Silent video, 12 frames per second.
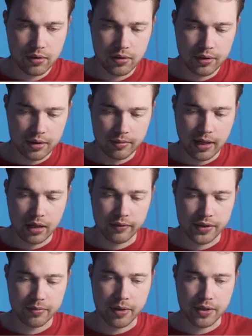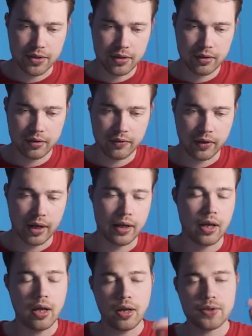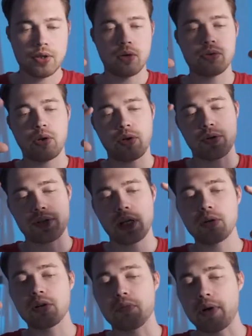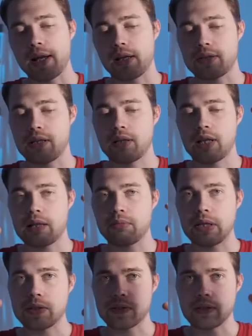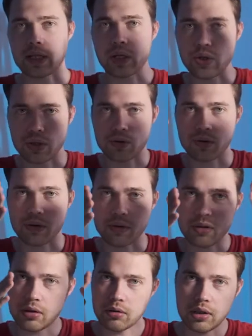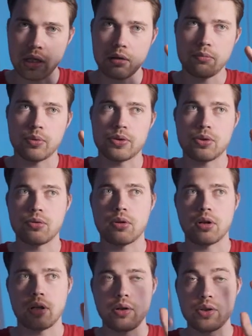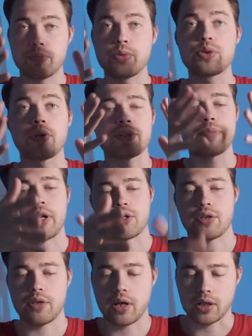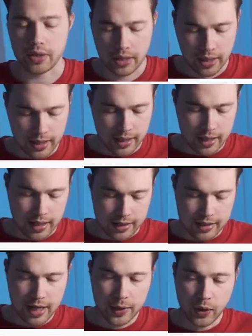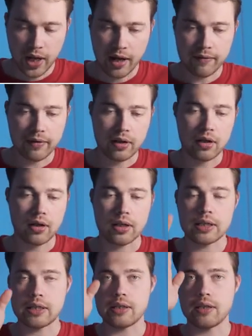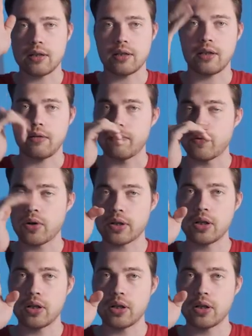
some kind of expression, okay. So those angular brackets, that means like you need to put your expression there, and then you have the vertical